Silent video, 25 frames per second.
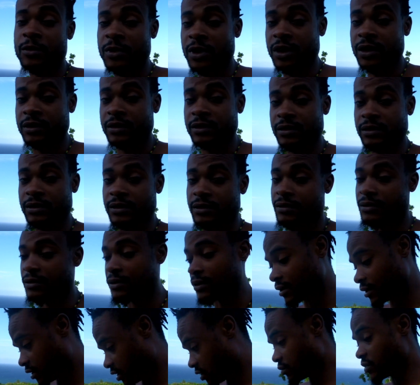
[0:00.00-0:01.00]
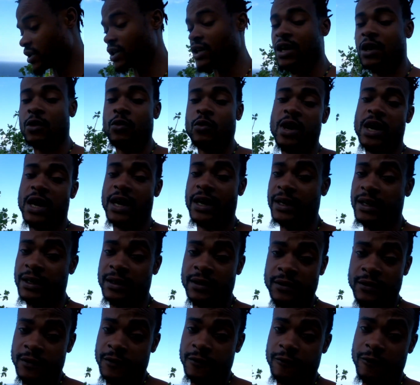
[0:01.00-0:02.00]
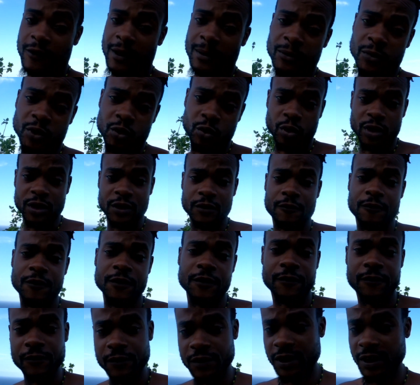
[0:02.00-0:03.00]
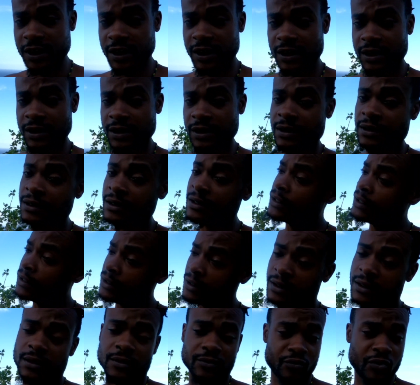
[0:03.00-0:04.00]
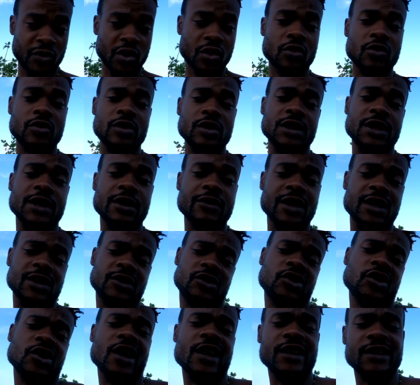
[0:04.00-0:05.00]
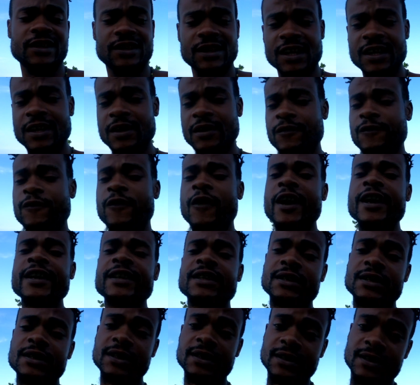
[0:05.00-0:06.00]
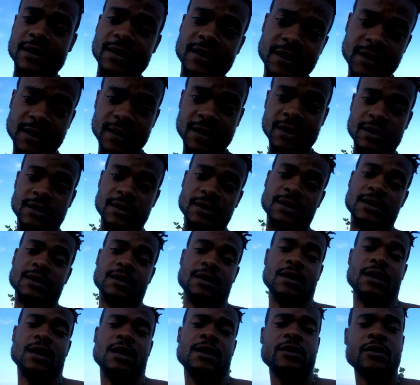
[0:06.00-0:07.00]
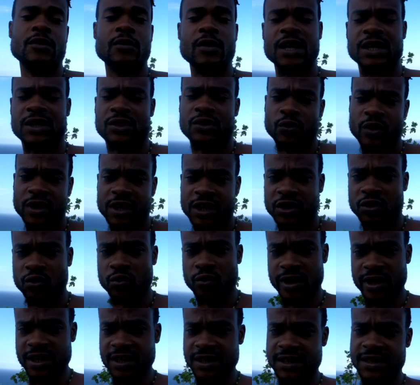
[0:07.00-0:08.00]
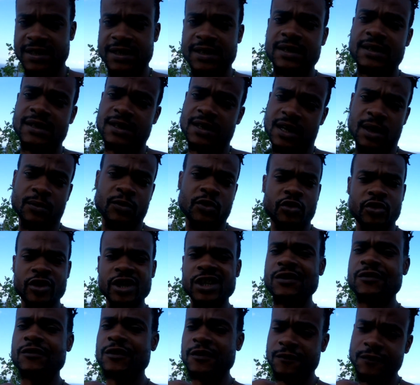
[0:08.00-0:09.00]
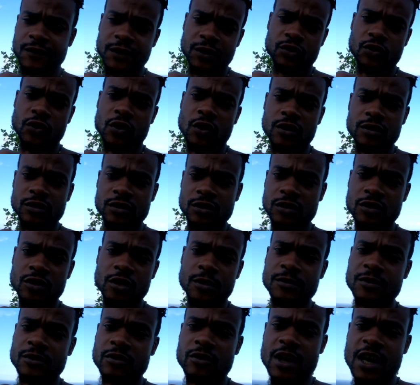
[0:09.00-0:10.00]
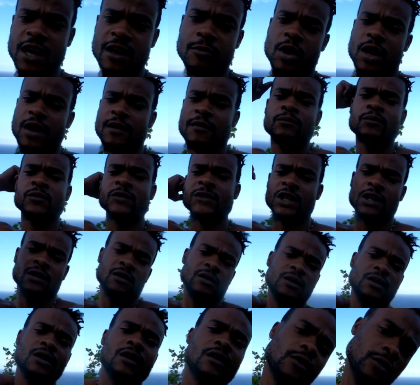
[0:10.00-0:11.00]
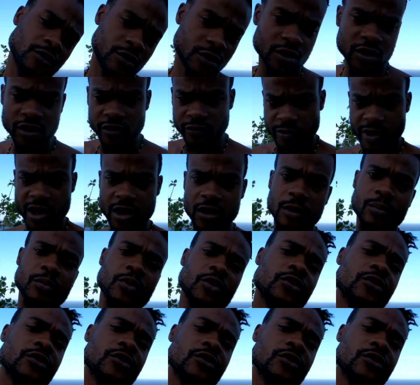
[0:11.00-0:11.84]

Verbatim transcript: mean? It's been a while. From 2015, me out there I try it and I fight it and now at 2020 I'm reach 50,000 subscriber yo just big up